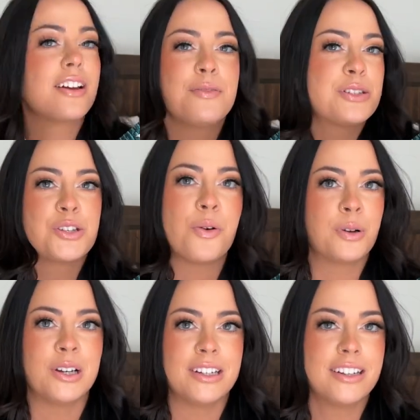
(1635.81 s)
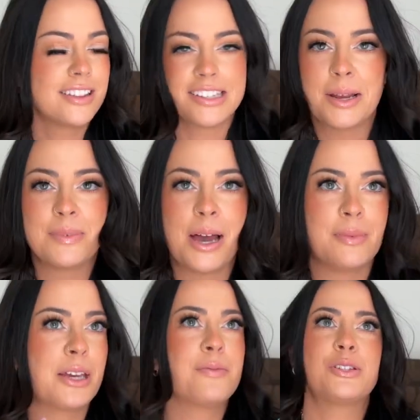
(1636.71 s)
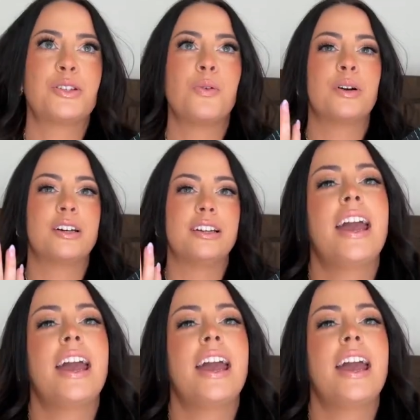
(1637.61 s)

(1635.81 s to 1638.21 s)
It was so good at the same time. Like, it was so good.